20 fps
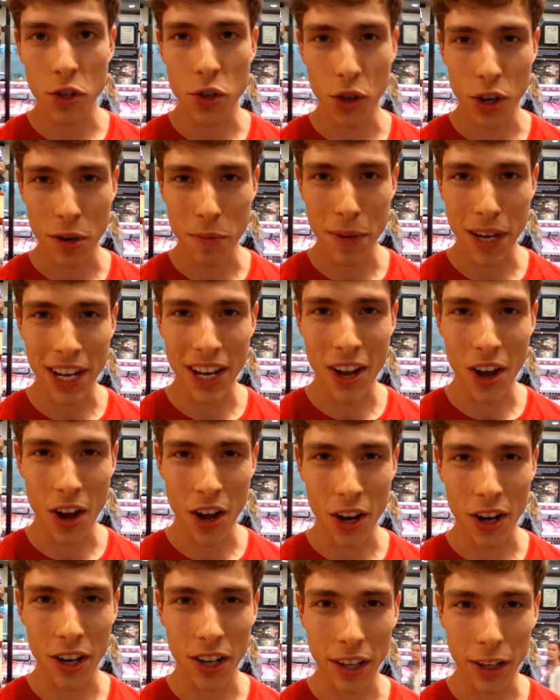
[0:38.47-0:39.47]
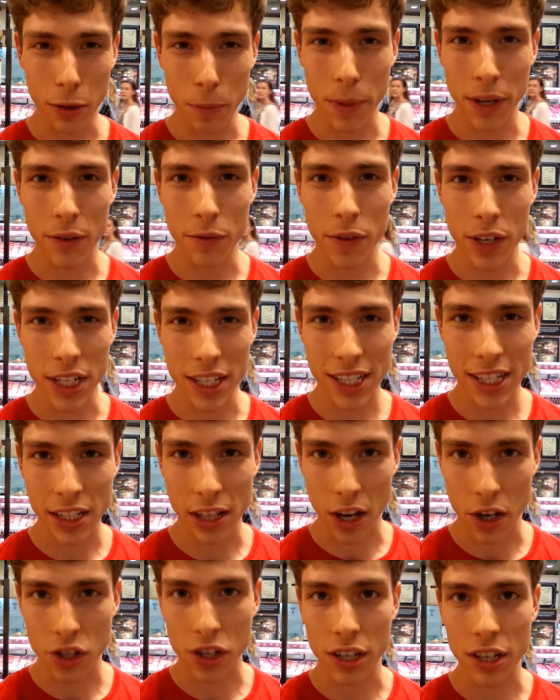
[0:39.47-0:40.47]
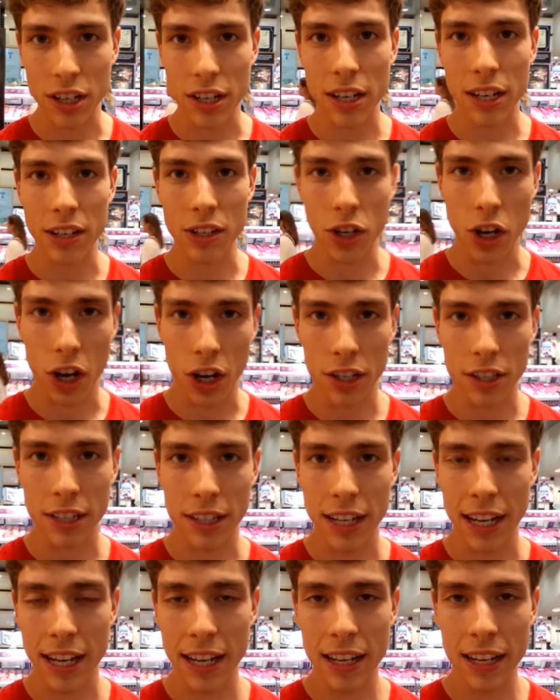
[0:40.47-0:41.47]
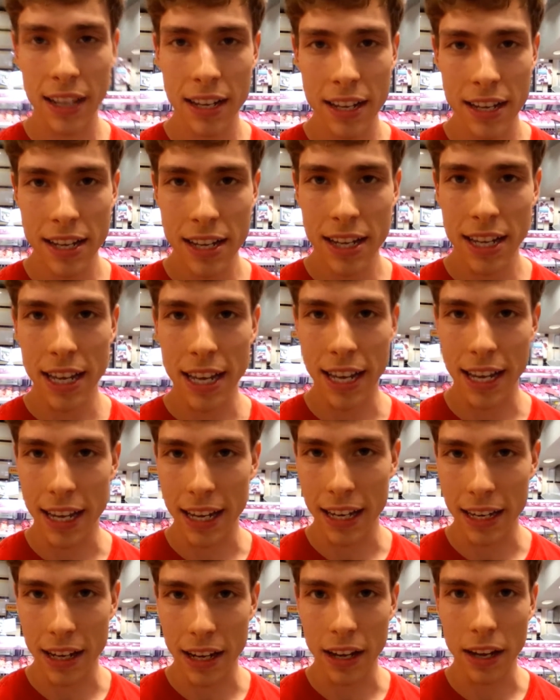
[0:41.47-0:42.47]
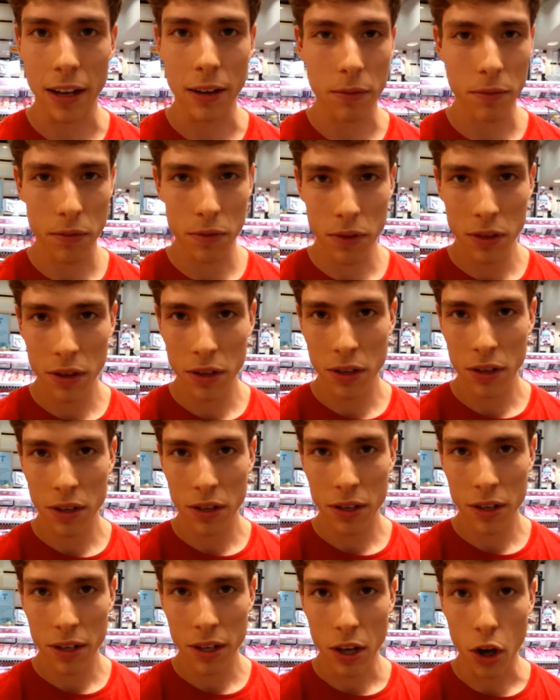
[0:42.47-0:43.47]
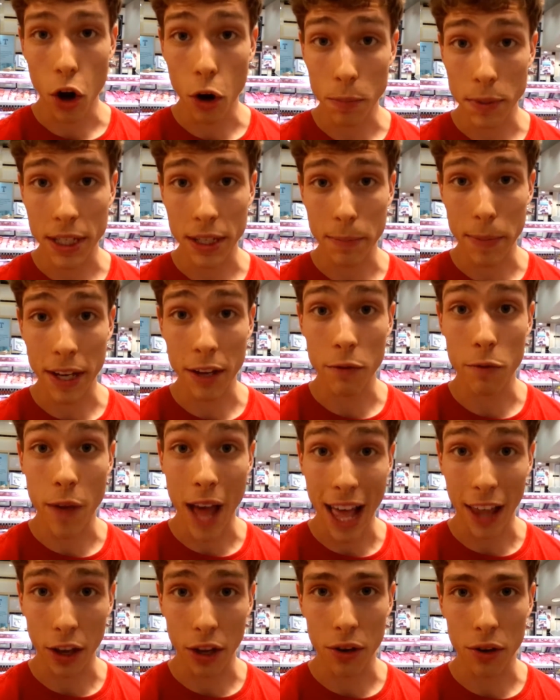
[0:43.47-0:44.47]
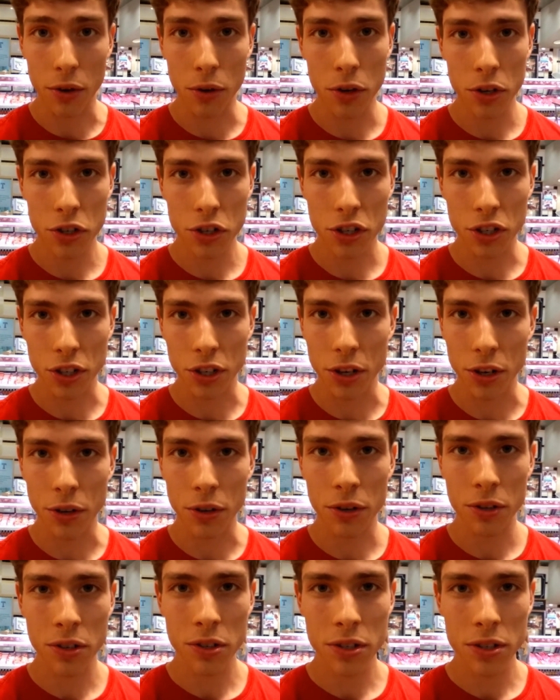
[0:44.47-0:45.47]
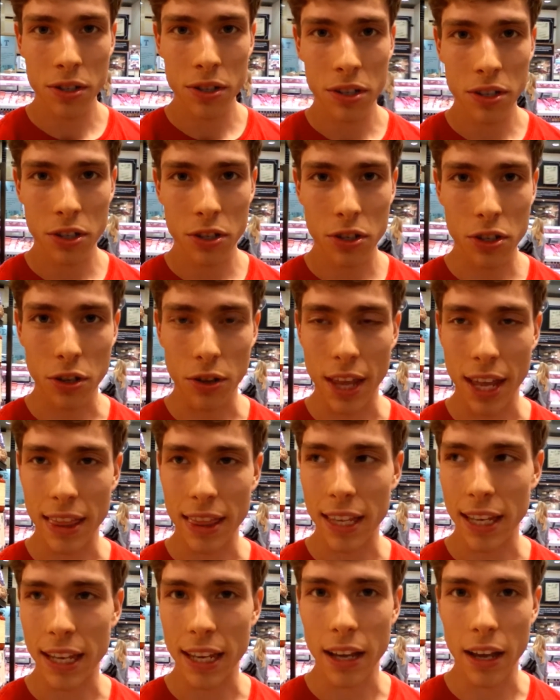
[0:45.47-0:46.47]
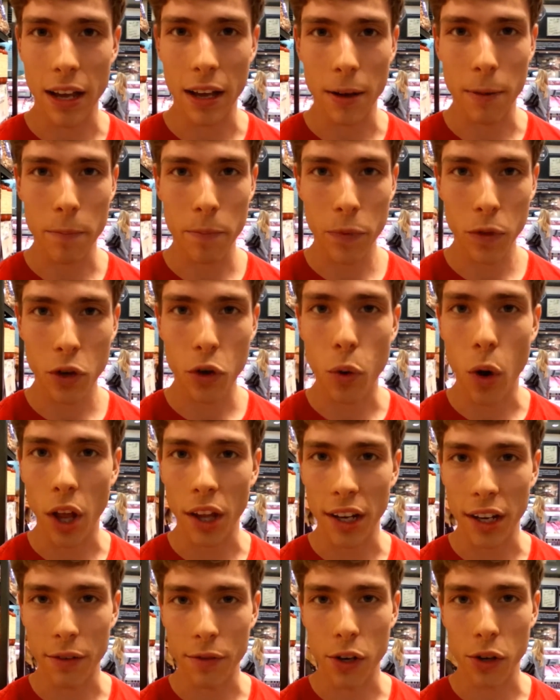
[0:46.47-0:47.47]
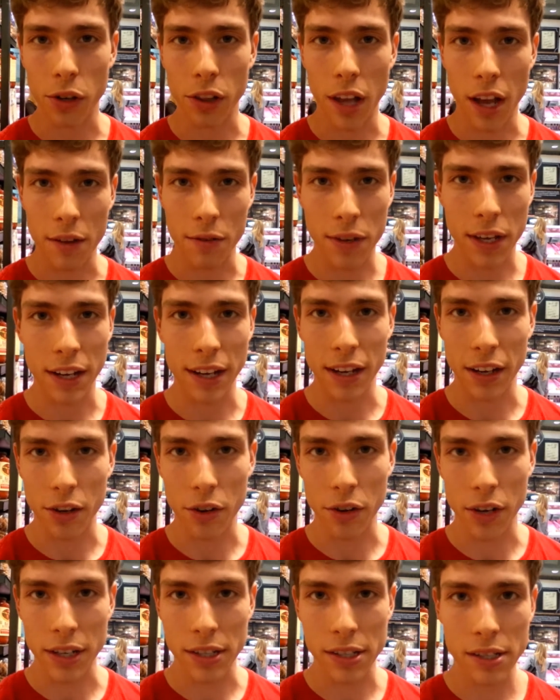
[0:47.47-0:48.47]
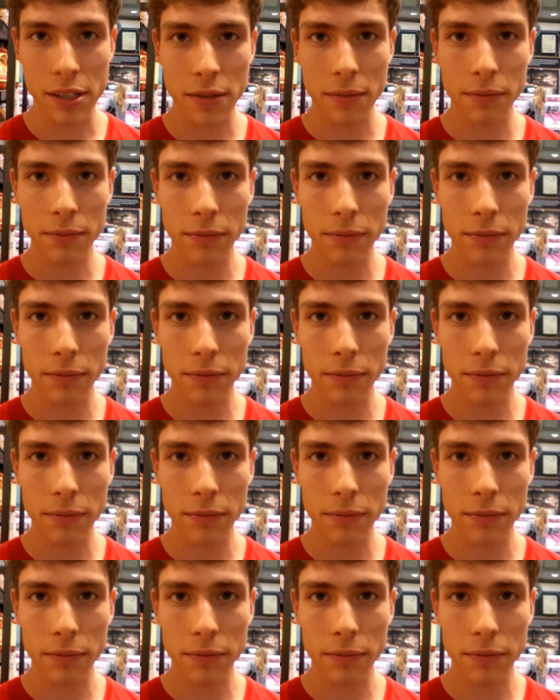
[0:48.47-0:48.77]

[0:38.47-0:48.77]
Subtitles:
Join me on a little bit of a discussion and talk today, and hope to be of value to you so that the quality of your life can increase.